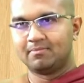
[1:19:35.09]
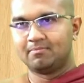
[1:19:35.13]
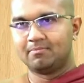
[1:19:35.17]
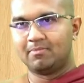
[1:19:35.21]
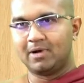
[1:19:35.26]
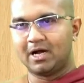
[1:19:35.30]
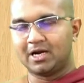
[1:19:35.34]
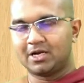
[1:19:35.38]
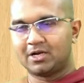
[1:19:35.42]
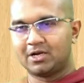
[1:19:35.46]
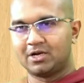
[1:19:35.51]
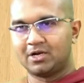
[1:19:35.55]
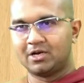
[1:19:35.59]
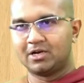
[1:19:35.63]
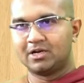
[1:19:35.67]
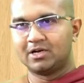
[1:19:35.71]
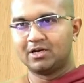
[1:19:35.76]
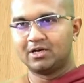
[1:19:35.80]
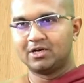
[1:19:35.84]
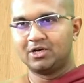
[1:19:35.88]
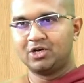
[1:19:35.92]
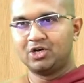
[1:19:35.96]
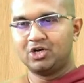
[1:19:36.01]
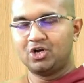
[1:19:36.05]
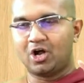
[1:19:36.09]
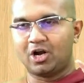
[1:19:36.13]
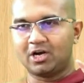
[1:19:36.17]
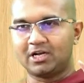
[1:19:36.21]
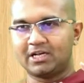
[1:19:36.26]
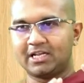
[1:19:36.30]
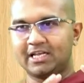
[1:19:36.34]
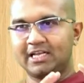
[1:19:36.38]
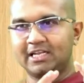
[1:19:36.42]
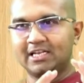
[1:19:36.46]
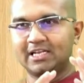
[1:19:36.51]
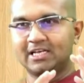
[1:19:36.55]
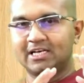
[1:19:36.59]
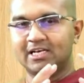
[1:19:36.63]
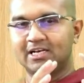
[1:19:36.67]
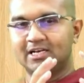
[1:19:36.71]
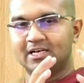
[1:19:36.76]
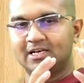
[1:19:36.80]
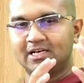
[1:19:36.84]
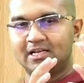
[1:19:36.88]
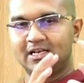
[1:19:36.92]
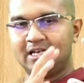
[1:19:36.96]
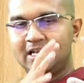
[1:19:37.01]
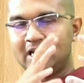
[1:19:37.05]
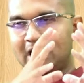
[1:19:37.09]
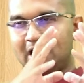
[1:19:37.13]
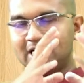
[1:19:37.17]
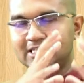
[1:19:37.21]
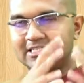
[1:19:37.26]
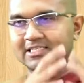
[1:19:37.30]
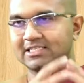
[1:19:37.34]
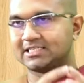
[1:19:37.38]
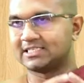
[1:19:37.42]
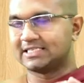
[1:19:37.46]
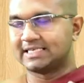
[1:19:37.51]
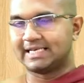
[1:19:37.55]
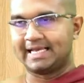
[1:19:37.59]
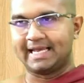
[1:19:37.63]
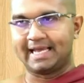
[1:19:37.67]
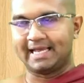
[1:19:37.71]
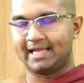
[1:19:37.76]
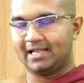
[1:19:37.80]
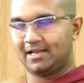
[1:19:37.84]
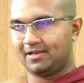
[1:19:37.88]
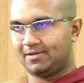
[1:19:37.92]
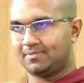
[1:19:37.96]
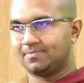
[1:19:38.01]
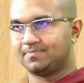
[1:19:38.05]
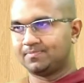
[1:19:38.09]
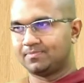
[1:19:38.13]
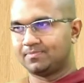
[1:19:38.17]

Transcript: but not in a larger scale.